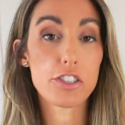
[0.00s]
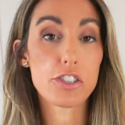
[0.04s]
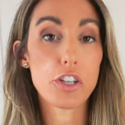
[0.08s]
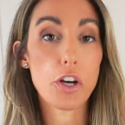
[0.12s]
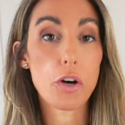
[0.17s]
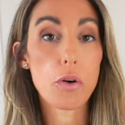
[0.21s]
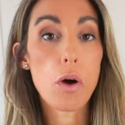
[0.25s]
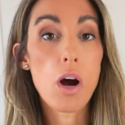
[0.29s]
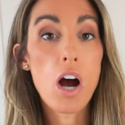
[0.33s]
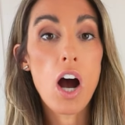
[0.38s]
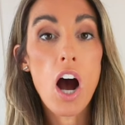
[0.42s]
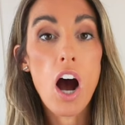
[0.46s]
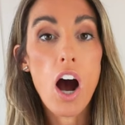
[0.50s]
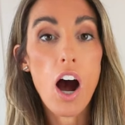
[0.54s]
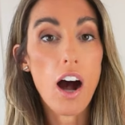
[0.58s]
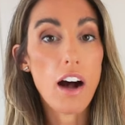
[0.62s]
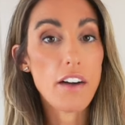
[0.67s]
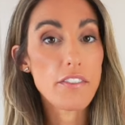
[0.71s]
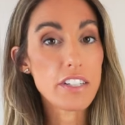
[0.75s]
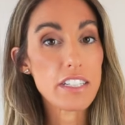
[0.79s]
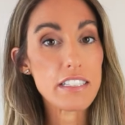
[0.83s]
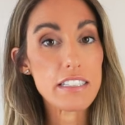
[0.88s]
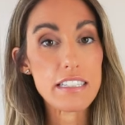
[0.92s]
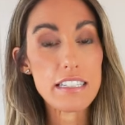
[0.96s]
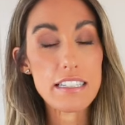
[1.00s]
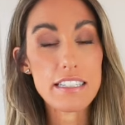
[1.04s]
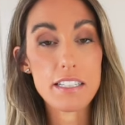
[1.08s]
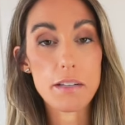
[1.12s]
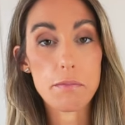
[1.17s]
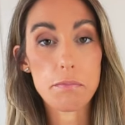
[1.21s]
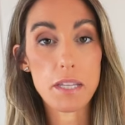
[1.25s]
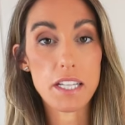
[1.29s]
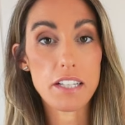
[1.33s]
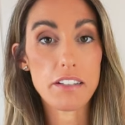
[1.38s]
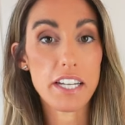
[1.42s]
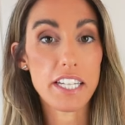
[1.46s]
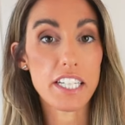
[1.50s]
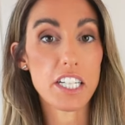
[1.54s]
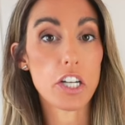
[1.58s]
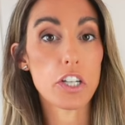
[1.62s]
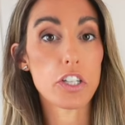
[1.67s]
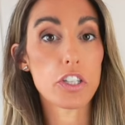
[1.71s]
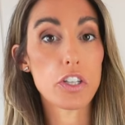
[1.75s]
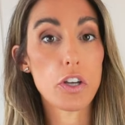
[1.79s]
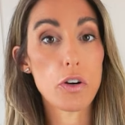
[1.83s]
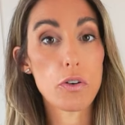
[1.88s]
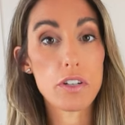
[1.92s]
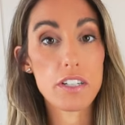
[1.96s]
So obviously something like a
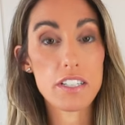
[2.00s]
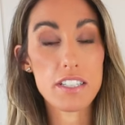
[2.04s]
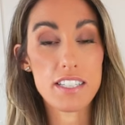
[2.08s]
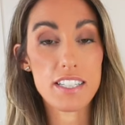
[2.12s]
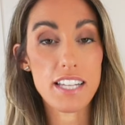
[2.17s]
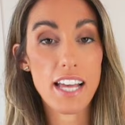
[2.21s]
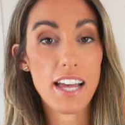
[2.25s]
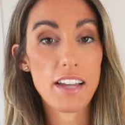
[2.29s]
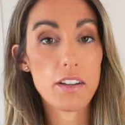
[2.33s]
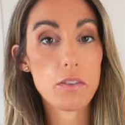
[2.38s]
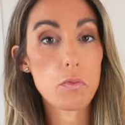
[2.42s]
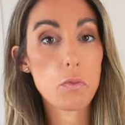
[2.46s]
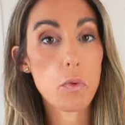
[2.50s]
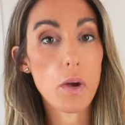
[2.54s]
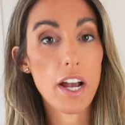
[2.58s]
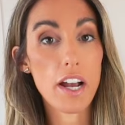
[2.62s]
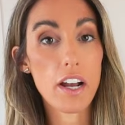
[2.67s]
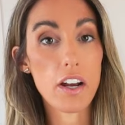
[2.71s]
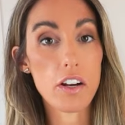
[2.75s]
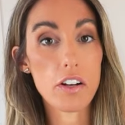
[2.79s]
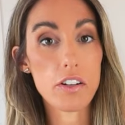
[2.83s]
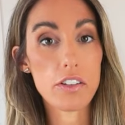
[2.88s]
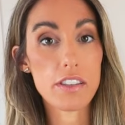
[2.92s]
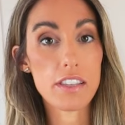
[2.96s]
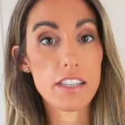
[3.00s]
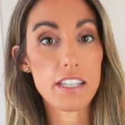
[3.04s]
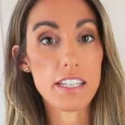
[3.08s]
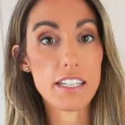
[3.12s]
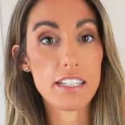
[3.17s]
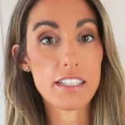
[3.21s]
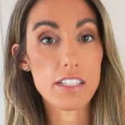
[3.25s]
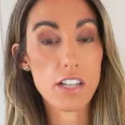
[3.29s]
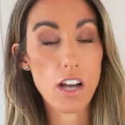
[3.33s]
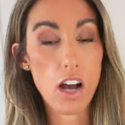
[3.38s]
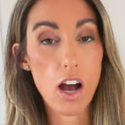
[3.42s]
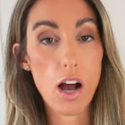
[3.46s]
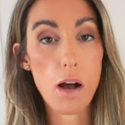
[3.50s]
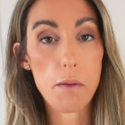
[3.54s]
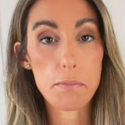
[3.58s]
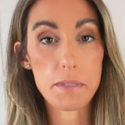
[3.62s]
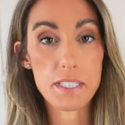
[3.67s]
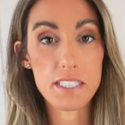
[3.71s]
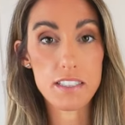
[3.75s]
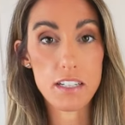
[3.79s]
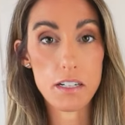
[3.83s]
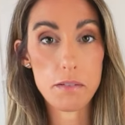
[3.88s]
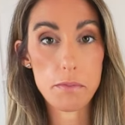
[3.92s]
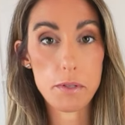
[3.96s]
yoga set where the top
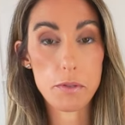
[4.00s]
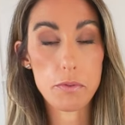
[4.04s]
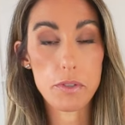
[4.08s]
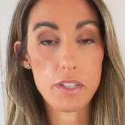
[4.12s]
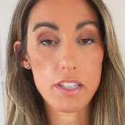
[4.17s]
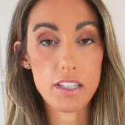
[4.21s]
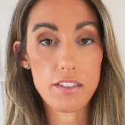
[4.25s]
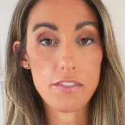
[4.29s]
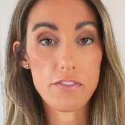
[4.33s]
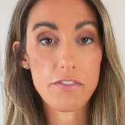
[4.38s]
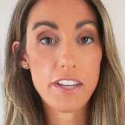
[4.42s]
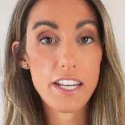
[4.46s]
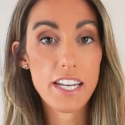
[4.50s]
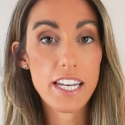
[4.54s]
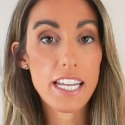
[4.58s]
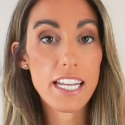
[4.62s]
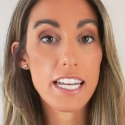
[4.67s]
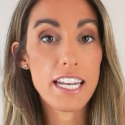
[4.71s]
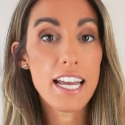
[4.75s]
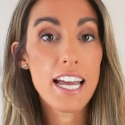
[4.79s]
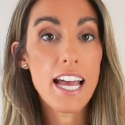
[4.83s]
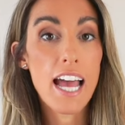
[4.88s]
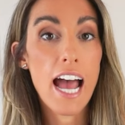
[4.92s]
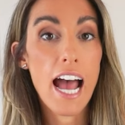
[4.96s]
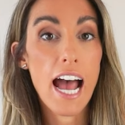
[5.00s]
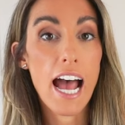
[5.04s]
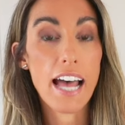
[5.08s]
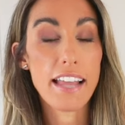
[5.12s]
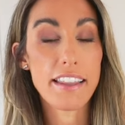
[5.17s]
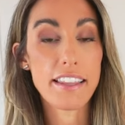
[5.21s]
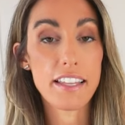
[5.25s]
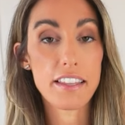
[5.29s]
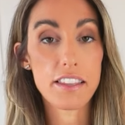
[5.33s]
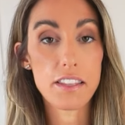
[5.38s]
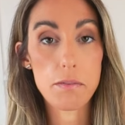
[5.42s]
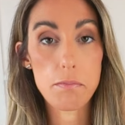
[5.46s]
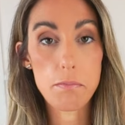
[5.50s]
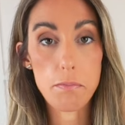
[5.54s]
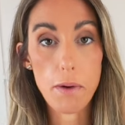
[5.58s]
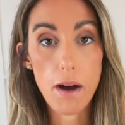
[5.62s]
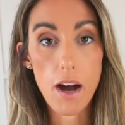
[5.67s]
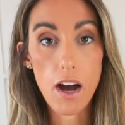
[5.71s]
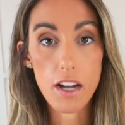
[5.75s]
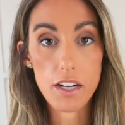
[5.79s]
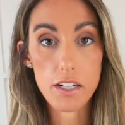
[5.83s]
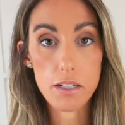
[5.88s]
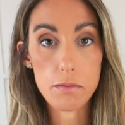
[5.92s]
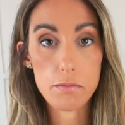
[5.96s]
is going to be really fitted and then the
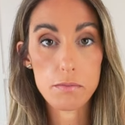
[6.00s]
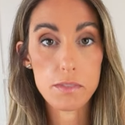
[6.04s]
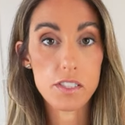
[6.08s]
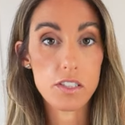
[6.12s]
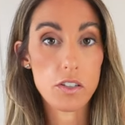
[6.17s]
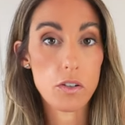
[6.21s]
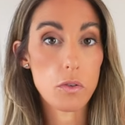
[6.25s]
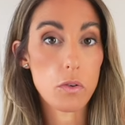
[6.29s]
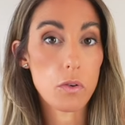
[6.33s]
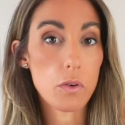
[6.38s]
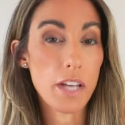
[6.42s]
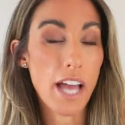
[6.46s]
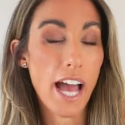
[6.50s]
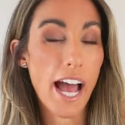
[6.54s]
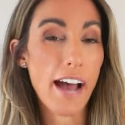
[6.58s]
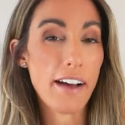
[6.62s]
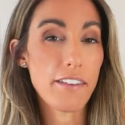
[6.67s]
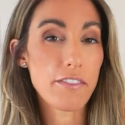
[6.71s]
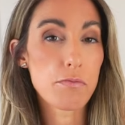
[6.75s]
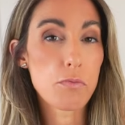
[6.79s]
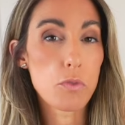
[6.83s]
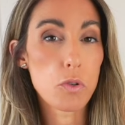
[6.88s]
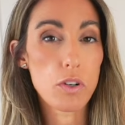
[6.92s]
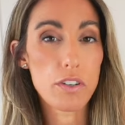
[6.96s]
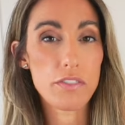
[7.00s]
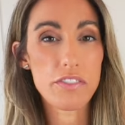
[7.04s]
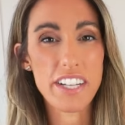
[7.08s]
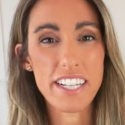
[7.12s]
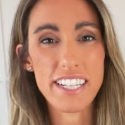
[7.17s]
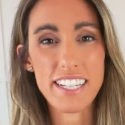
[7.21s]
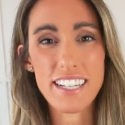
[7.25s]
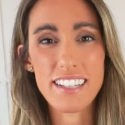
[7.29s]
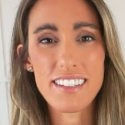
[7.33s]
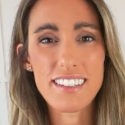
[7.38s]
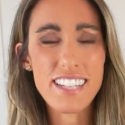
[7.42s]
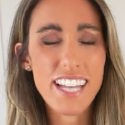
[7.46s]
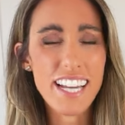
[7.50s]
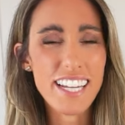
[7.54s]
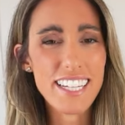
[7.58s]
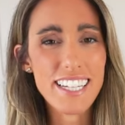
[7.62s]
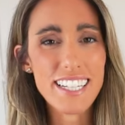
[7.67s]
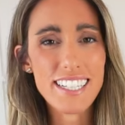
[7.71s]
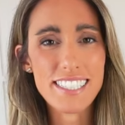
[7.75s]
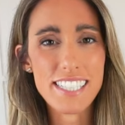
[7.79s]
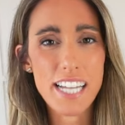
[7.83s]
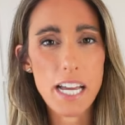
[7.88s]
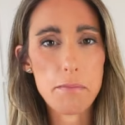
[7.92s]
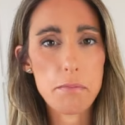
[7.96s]
bottoms, we have more of like a
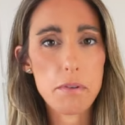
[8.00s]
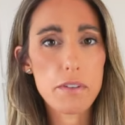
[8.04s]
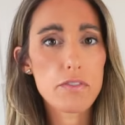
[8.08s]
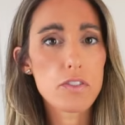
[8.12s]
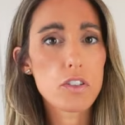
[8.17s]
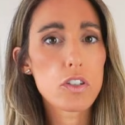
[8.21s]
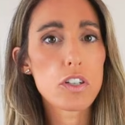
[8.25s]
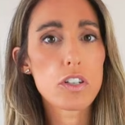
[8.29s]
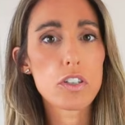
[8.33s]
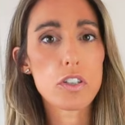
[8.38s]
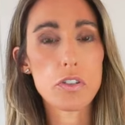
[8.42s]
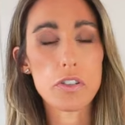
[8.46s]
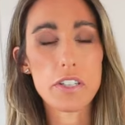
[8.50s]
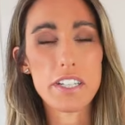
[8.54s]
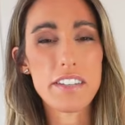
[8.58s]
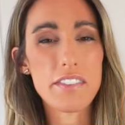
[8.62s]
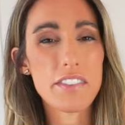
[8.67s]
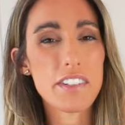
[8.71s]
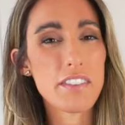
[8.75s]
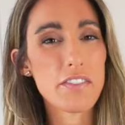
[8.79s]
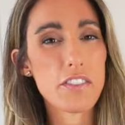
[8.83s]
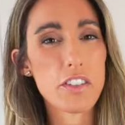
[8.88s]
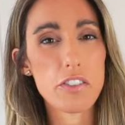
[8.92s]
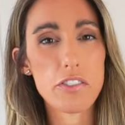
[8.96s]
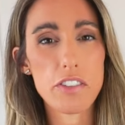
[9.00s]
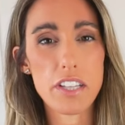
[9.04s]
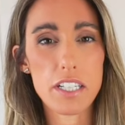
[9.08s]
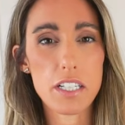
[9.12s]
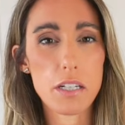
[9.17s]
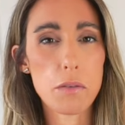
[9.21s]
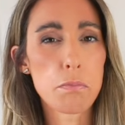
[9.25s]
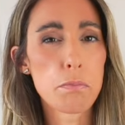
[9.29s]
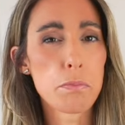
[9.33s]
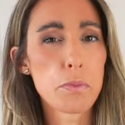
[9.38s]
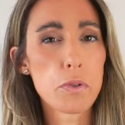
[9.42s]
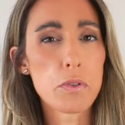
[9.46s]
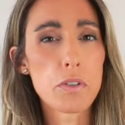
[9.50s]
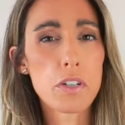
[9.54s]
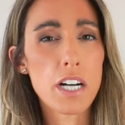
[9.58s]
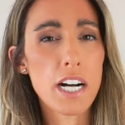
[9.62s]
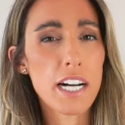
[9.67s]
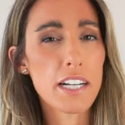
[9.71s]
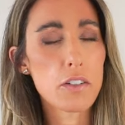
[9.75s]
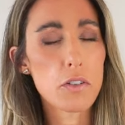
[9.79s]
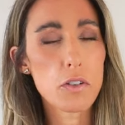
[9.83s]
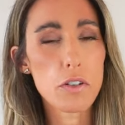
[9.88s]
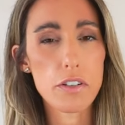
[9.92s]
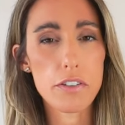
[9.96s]
legging type of look, or even if they're like a boot
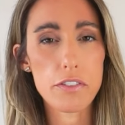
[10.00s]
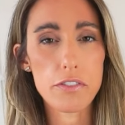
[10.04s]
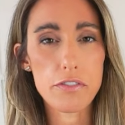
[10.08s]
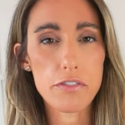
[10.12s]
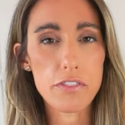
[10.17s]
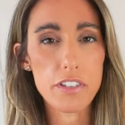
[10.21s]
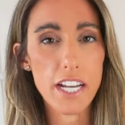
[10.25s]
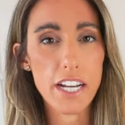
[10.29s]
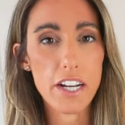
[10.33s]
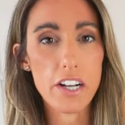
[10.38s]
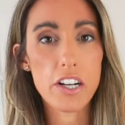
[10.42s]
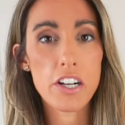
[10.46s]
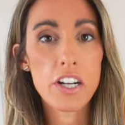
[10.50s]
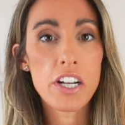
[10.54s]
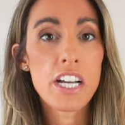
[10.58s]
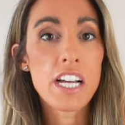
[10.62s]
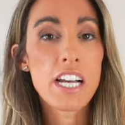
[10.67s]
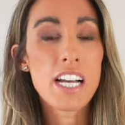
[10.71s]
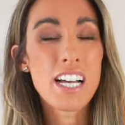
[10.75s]
cut or a flare,